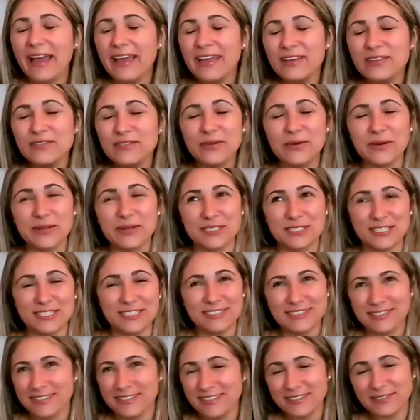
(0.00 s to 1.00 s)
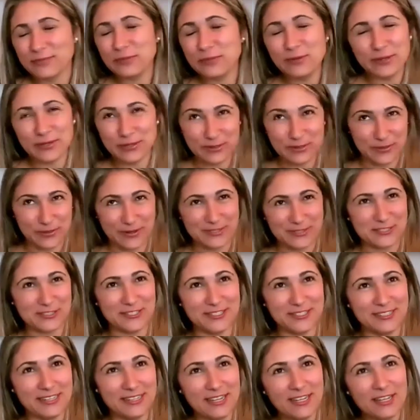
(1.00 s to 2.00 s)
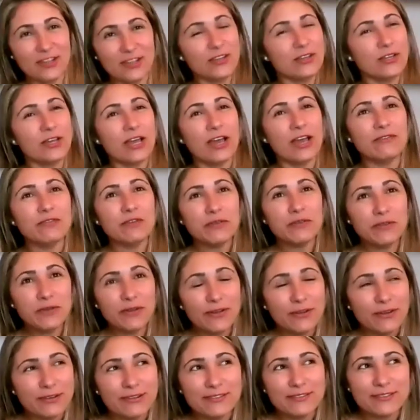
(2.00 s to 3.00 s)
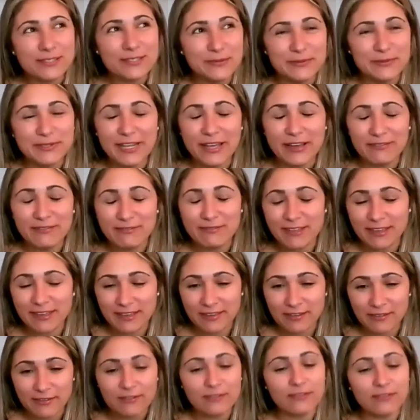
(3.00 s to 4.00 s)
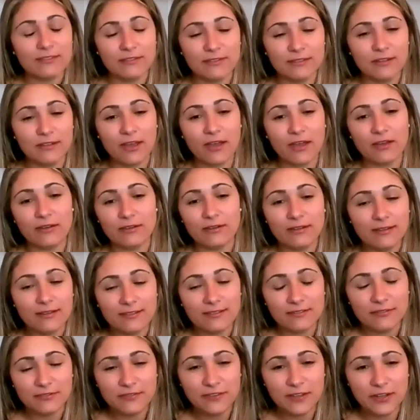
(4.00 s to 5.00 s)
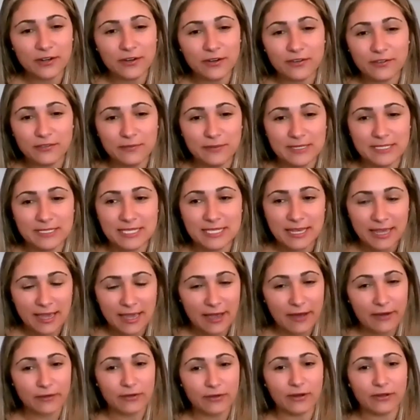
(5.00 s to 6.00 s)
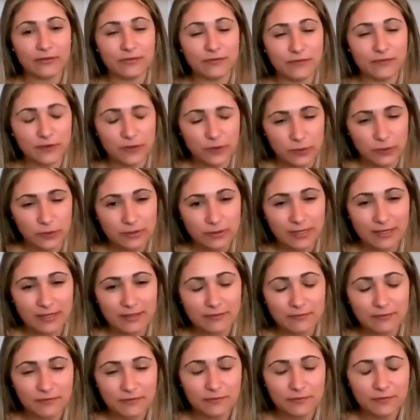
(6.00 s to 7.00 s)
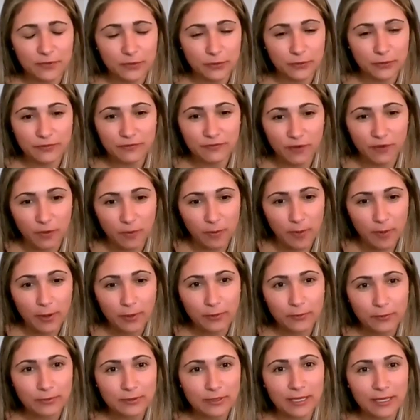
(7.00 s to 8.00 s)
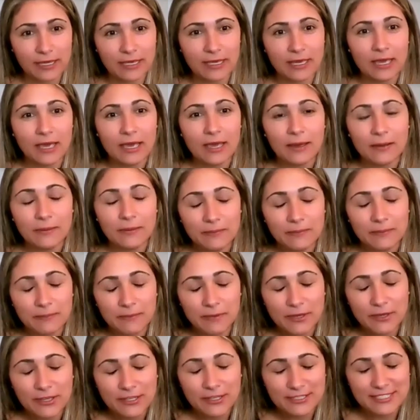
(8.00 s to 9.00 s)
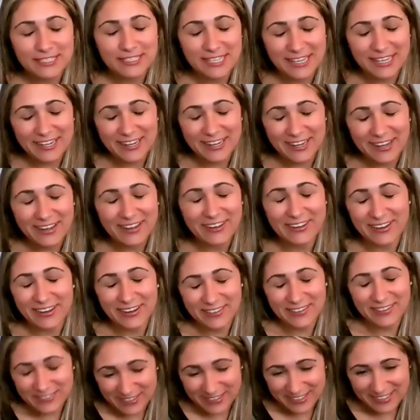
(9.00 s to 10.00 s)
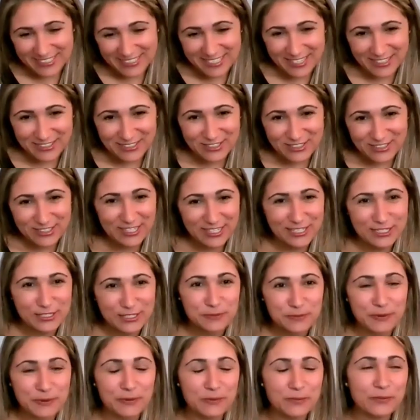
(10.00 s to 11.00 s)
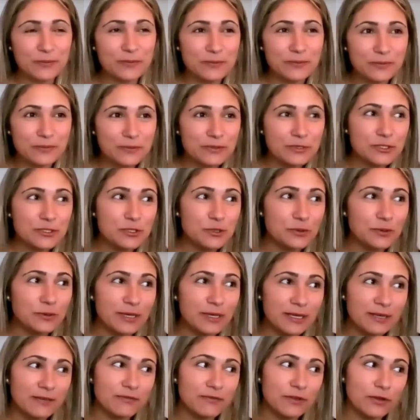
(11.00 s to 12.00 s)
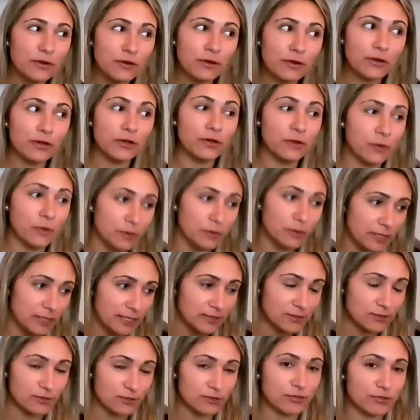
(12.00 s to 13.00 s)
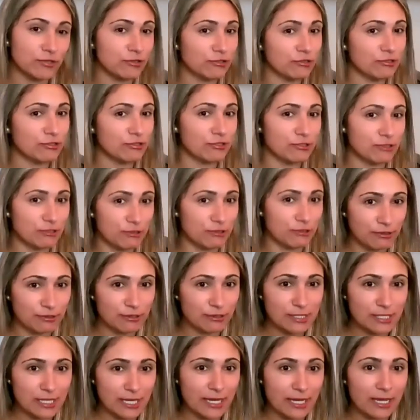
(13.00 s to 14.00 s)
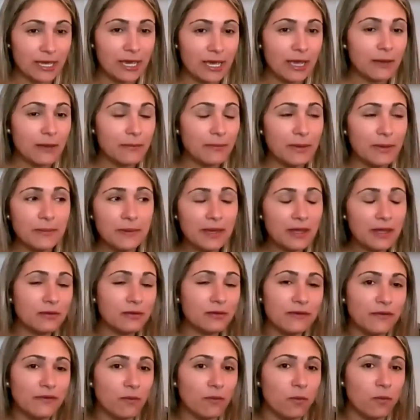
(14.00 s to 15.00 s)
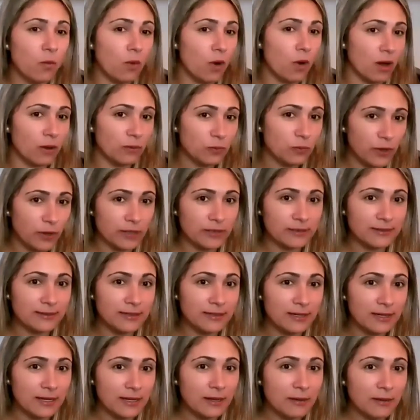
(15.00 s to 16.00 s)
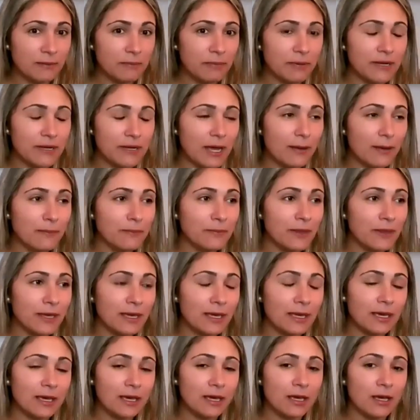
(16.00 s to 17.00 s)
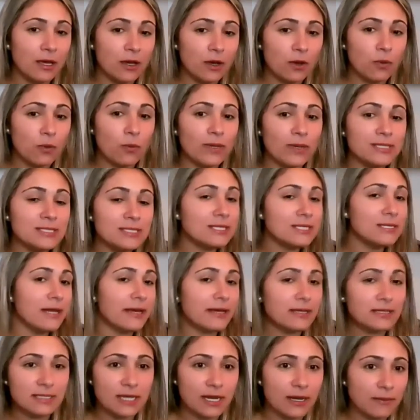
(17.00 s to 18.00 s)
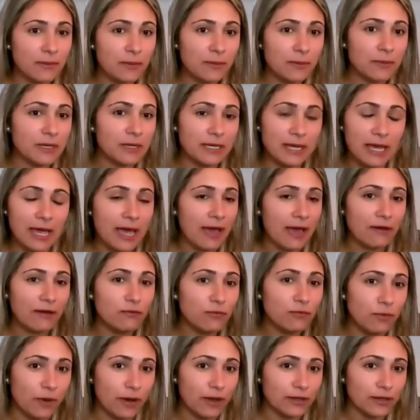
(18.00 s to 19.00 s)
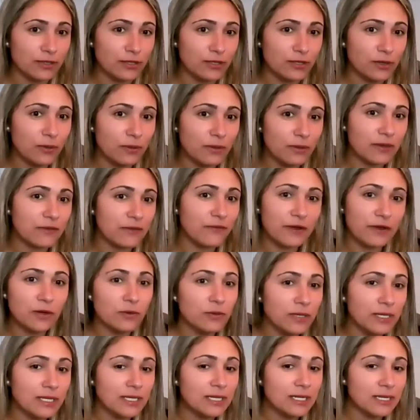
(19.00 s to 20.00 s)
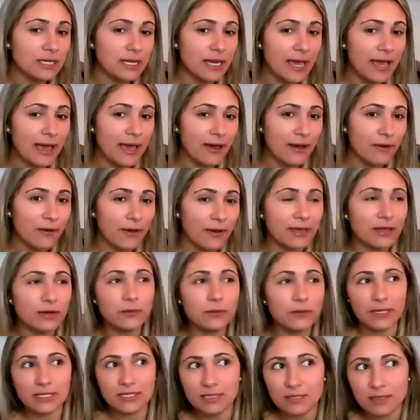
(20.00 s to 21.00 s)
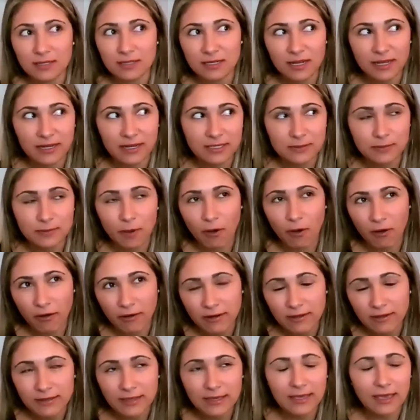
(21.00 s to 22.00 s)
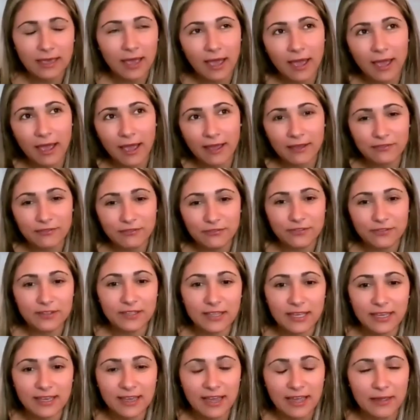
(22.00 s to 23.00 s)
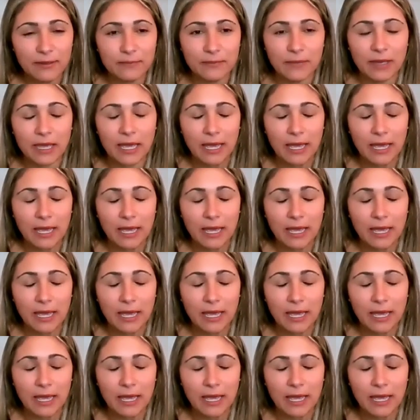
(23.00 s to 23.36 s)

I have a question, a weird question. Have you ever heard of someone have like fear of missing out of food, like food FOMO? Like, because I, I'm gonna sound strange, but so like if there are cannolis or certain desserts, like maybe I don't even want one, mm-hmm. but I'm like, when's the next time I'm gonna have one? You know, like if I don't mm-hmm. eat it now, I gotta wait till the next part. Like I feel like i